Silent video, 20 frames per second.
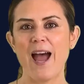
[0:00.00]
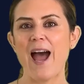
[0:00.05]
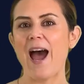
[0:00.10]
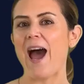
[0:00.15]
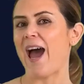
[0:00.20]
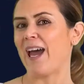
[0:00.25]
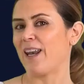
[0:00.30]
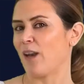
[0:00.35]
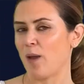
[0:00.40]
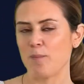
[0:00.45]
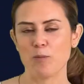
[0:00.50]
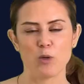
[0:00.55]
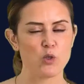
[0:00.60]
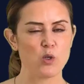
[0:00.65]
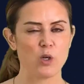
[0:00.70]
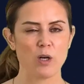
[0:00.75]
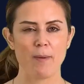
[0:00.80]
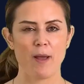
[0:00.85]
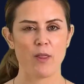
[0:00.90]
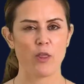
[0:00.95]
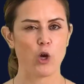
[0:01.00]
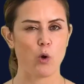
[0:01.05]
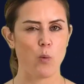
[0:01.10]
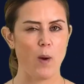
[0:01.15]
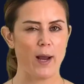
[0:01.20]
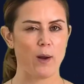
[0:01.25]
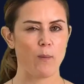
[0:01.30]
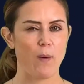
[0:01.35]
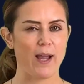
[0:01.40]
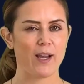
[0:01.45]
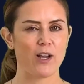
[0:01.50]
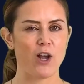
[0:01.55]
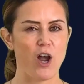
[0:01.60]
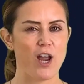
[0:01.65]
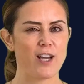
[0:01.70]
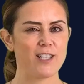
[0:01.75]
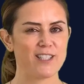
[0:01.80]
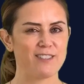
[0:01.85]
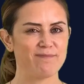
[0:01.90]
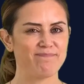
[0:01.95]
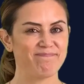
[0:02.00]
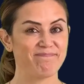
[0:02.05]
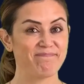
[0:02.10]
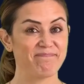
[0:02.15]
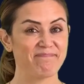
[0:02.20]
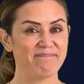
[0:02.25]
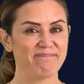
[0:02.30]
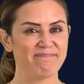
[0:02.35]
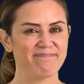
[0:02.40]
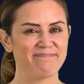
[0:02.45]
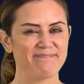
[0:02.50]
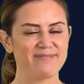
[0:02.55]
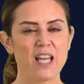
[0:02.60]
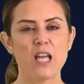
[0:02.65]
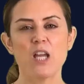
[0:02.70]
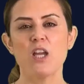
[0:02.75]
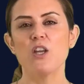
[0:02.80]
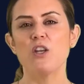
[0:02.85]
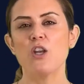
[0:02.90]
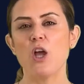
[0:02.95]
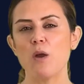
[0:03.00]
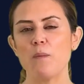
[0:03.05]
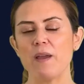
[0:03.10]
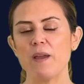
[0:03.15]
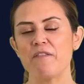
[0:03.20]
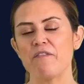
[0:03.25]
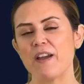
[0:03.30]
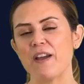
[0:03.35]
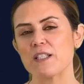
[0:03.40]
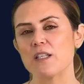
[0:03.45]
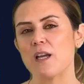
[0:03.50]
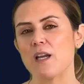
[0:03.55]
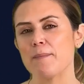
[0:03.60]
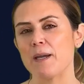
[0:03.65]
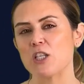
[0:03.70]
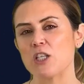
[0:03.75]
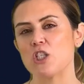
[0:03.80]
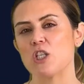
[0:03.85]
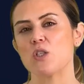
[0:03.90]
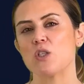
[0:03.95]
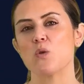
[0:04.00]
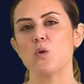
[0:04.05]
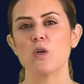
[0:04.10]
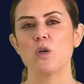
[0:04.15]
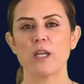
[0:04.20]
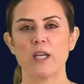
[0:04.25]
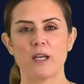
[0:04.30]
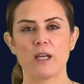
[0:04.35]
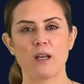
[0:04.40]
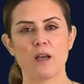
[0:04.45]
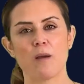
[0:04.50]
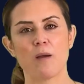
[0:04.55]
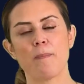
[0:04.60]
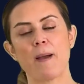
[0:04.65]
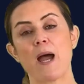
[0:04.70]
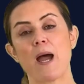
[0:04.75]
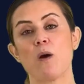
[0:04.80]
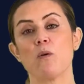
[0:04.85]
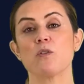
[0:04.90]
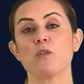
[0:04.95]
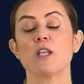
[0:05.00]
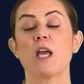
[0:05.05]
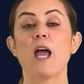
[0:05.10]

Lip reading: and I'm not talking about the quack quack kind. No, in fact, I'm actually talking about